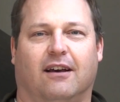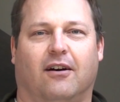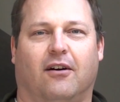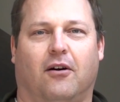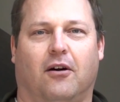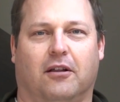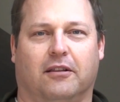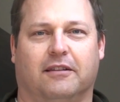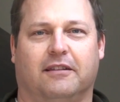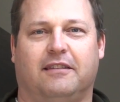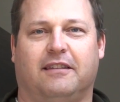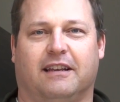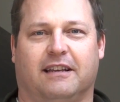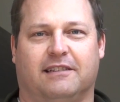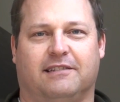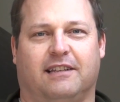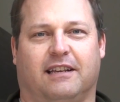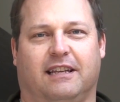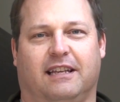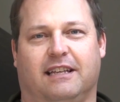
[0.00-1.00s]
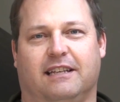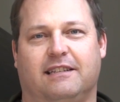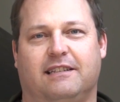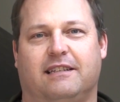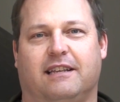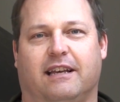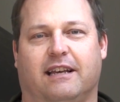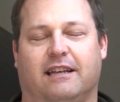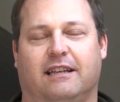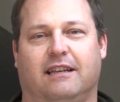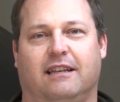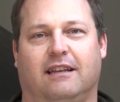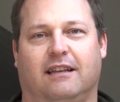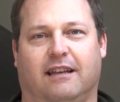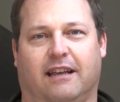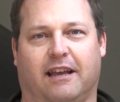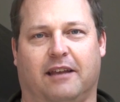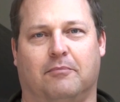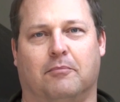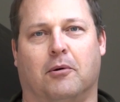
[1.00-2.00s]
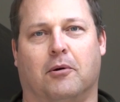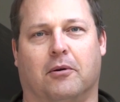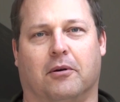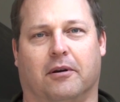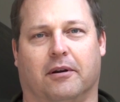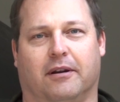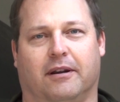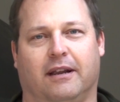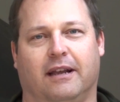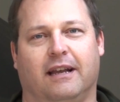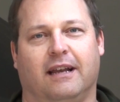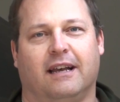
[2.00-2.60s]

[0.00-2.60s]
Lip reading: All the things that he said and more.